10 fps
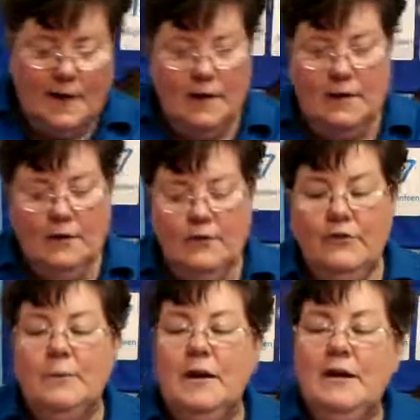And
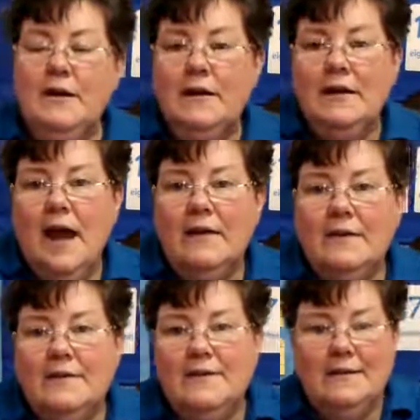here's my
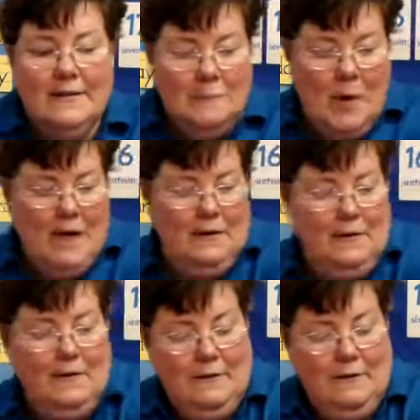galaxy in the bottle.